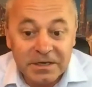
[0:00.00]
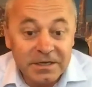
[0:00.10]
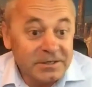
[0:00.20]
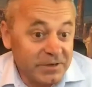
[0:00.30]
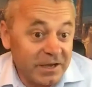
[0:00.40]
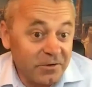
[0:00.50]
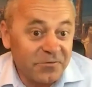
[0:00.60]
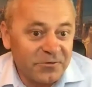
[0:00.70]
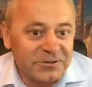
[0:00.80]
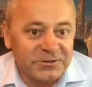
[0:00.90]
So yeah, look
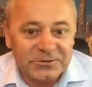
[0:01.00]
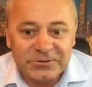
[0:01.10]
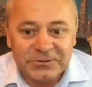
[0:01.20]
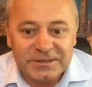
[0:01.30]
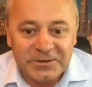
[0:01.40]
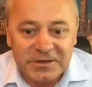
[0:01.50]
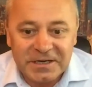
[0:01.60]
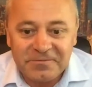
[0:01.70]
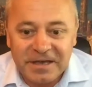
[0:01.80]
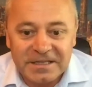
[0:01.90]
forward to see you at an
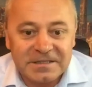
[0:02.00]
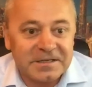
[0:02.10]
event.